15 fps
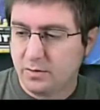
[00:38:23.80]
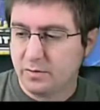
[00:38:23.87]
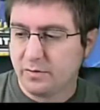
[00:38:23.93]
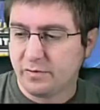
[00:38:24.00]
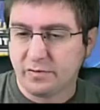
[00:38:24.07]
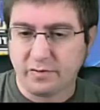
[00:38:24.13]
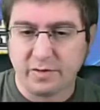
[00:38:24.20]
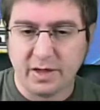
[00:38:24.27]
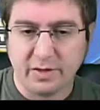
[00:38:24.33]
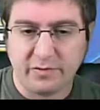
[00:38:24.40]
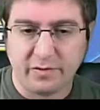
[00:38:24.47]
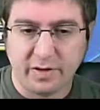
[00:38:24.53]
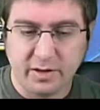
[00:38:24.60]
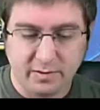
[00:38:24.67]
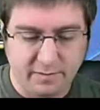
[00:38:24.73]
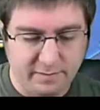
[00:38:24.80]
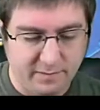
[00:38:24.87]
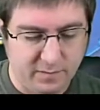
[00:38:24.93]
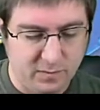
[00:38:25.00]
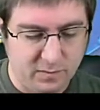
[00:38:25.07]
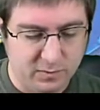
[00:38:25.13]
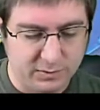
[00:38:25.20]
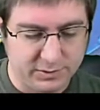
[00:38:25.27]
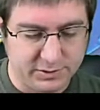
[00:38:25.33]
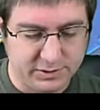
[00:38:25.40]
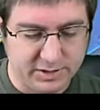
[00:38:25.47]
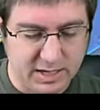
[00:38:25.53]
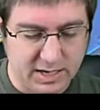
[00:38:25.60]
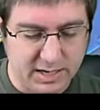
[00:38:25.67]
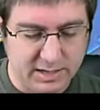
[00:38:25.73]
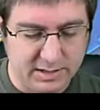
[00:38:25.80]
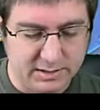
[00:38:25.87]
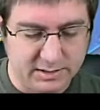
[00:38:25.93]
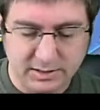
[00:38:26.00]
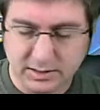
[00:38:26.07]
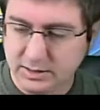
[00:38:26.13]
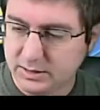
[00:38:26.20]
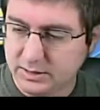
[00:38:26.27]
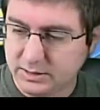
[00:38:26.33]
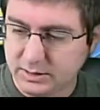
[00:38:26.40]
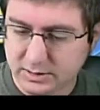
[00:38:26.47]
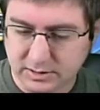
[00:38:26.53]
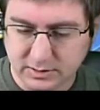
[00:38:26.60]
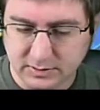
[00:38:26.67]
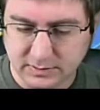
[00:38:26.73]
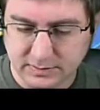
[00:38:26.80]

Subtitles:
So that's it for scientist.